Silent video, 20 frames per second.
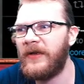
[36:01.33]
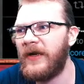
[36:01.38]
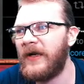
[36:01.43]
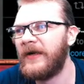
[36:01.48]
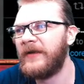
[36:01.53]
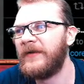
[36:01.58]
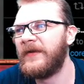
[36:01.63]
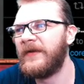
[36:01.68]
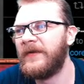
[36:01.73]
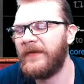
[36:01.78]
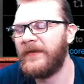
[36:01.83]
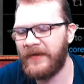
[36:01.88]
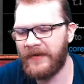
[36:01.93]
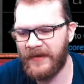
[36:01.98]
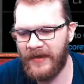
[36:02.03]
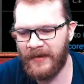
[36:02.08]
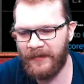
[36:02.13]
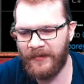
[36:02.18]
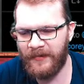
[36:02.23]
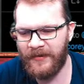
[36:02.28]
under that
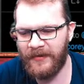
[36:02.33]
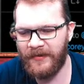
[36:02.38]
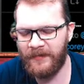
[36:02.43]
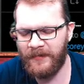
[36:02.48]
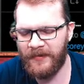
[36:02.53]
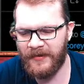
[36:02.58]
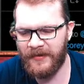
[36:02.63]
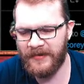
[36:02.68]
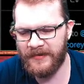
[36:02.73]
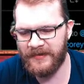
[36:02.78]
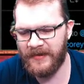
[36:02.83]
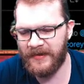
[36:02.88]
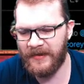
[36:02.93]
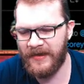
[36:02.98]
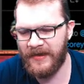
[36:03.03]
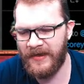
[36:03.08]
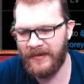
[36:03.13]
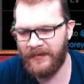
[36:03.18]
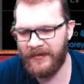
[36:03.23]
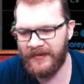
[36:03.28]
cupboard because that
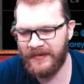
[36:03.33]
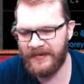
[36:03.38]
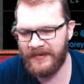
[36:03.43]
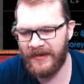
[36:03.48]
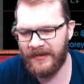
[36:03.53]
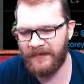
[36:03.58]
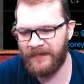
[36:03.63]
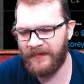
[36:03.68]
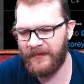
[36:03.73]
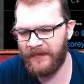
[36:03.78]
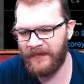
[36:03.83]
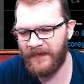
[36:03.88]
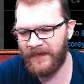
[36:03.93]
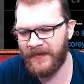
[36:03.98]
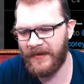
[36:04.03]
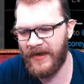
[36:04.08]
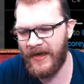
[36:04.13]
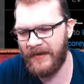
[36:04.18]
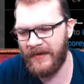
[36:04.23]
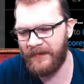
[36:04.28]
cupboard is like full with
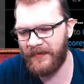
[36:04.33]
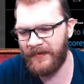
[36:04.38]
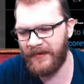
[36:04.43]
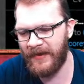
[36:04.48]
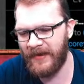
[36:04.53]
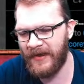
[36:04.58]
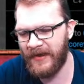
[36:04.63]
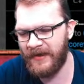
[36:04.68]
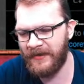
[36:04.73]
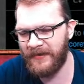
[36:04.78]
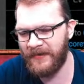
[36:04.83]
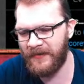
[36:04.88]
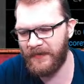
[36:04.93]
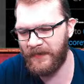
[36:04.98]
crap and I had to